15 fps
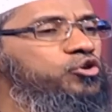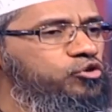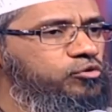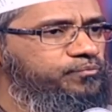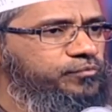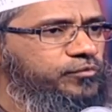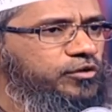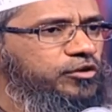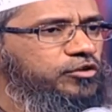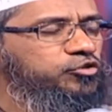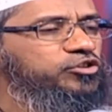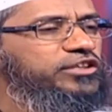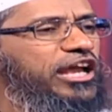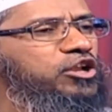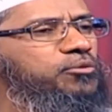you
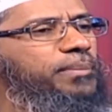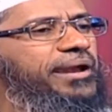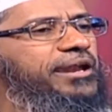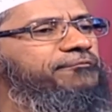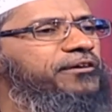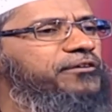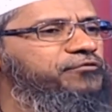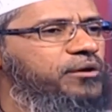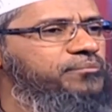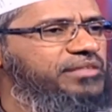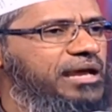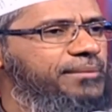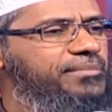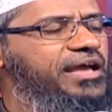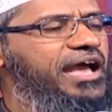so that you benefit from
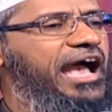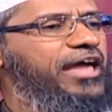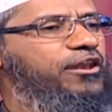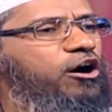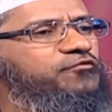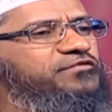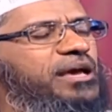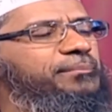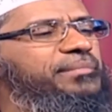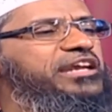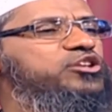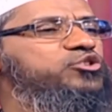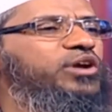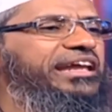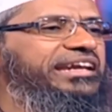them and of their
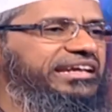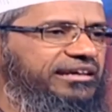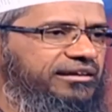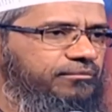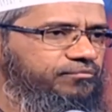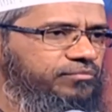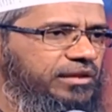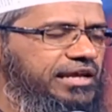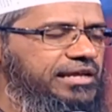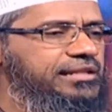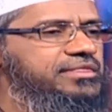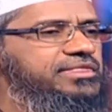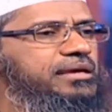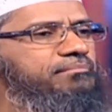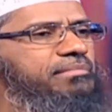meat you can eat.
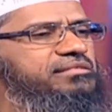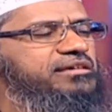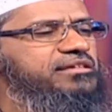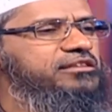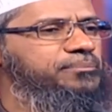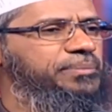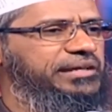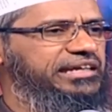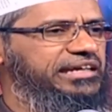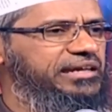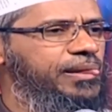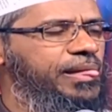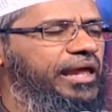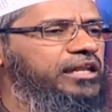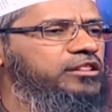The same message
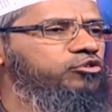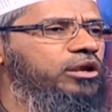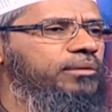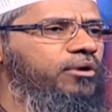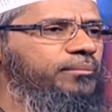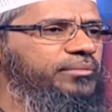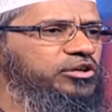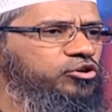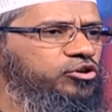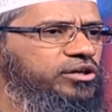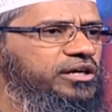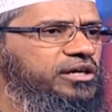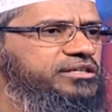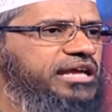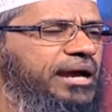repeated in Surah Al-Muminun,
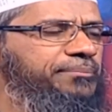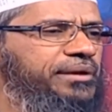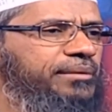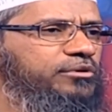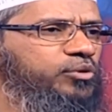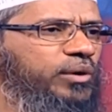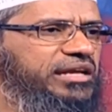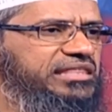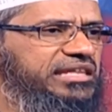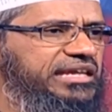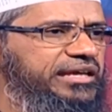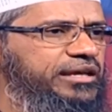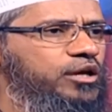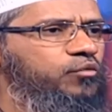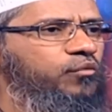chapter number
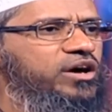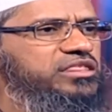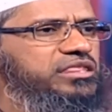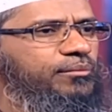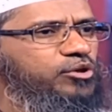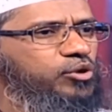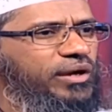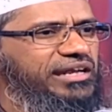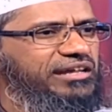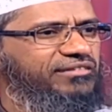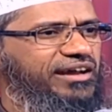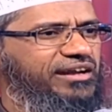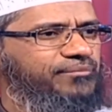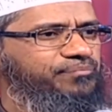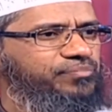twenty-three, verse number
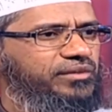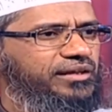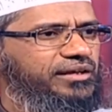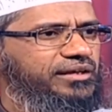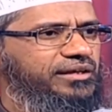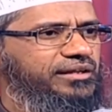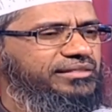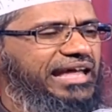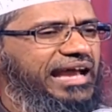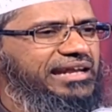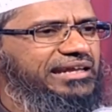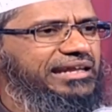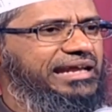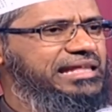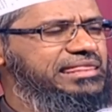twenty-one,
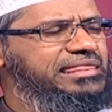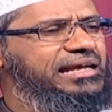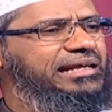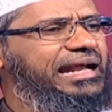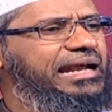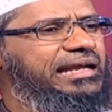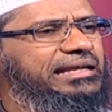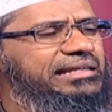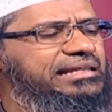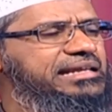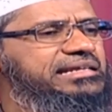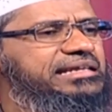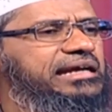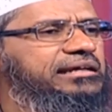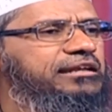that in the cattle is an
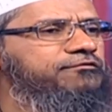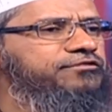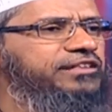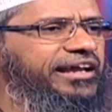instructive